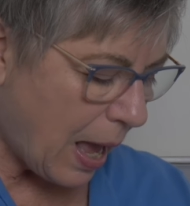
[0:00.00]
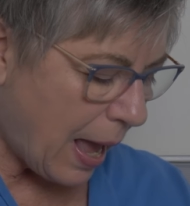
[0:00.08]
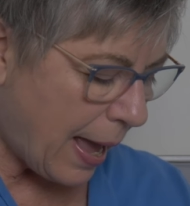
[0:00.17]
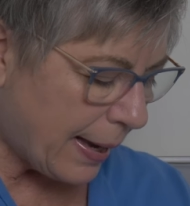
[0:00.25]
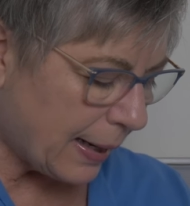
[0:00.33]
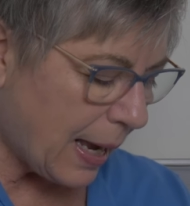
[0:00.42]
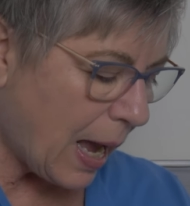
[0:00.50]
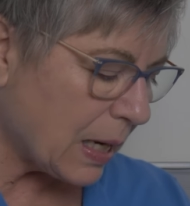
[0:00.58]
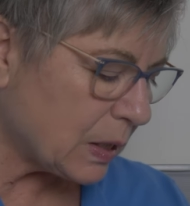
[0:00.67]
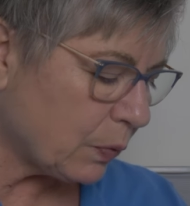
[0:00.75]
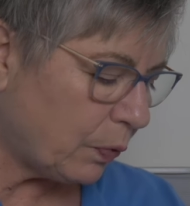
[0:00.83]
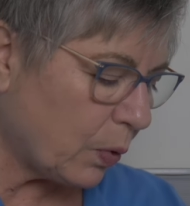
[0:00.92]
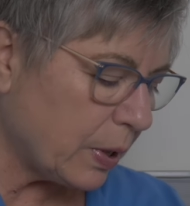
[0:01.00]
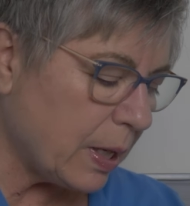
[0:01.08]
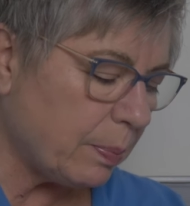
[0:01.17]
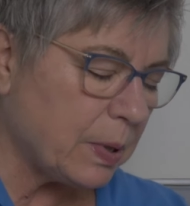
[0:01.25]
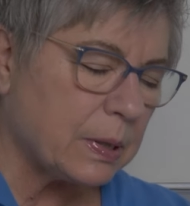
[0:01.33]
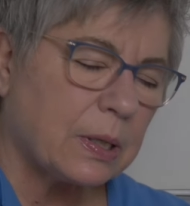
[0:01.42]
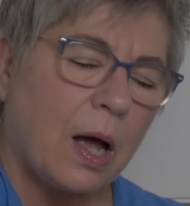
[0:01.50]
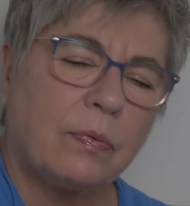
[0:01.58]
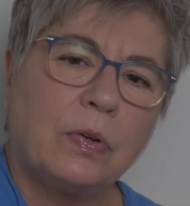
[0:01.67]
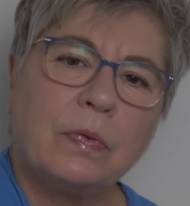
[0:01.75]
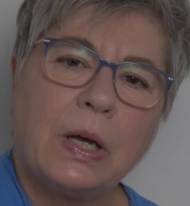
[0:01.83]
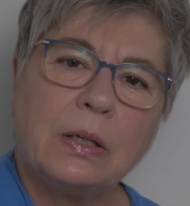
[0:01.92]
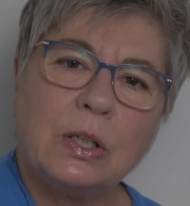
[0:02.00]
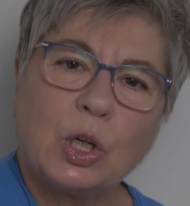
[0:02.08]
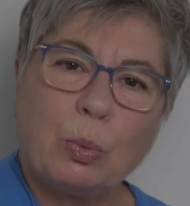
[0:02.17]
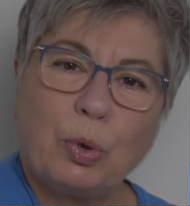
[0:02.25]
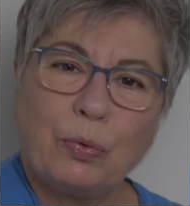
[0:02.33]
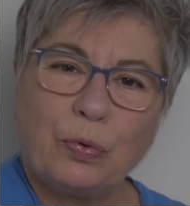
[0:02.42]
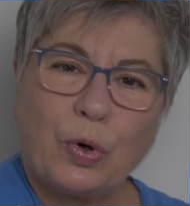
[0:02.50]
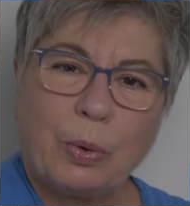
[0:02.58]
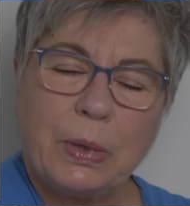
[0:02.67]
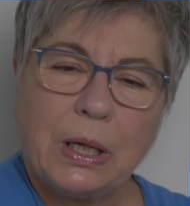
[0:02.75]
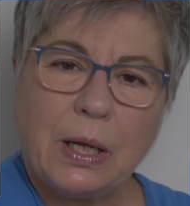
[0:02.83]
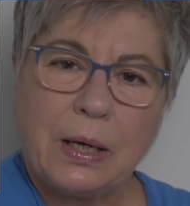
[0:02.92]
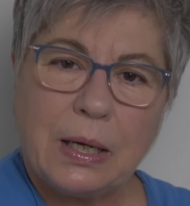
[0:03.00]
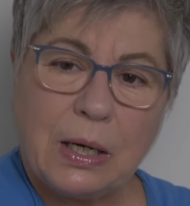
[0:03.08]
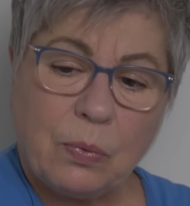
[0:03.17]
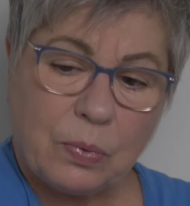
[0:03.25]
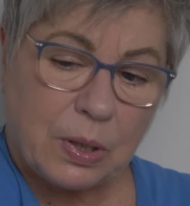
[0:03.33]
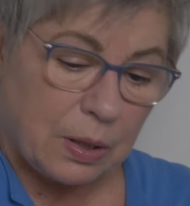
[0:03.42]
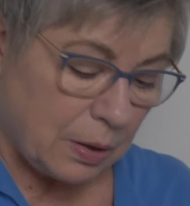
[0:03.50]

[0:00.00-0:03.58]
It has 4 nipples off of it, and you can put formula in it